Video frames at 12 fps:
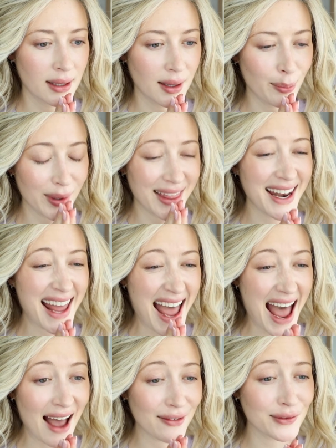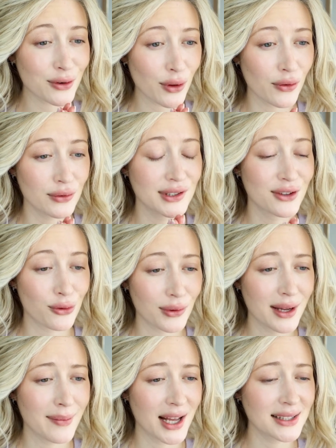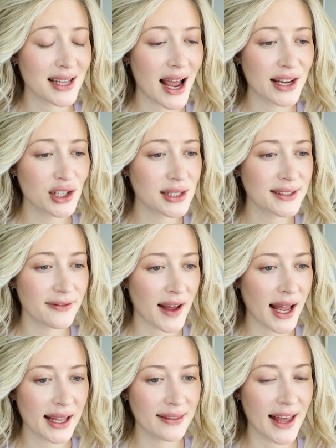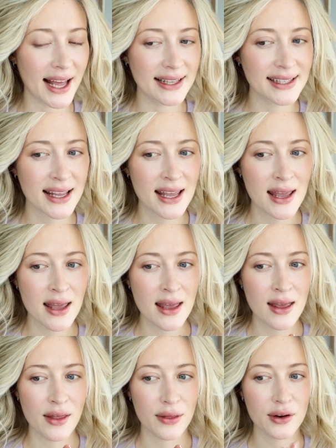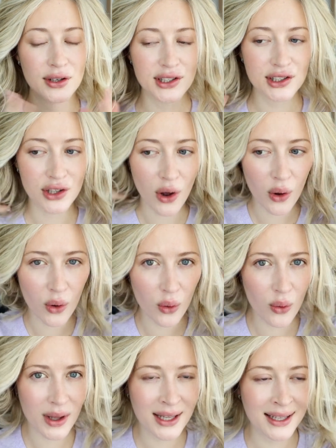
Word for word: then after those 3 months, I just find that they're so